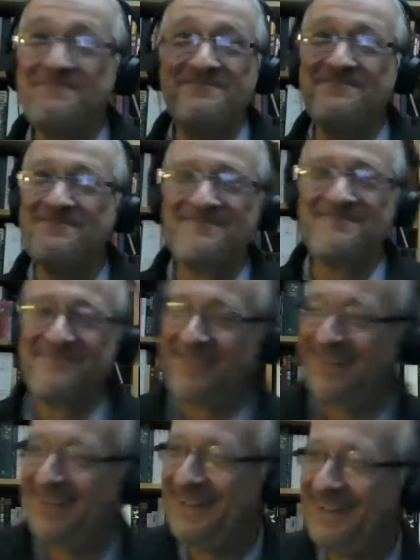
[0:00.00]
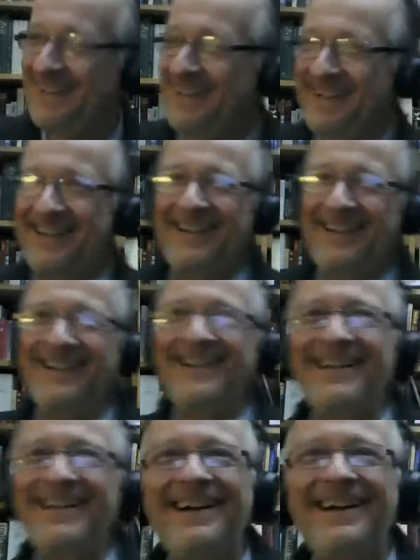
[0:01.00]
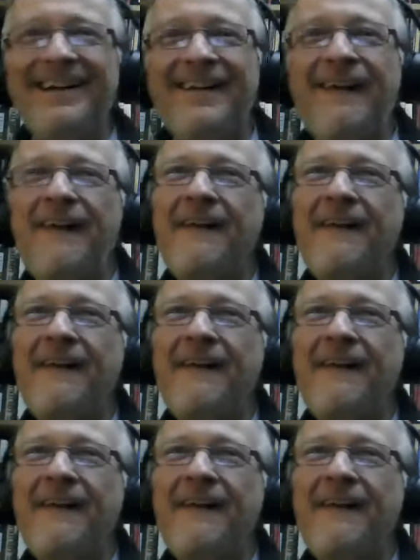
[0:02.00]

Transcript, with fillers: uh, on this, and, and I want to flip it back to you, Doug,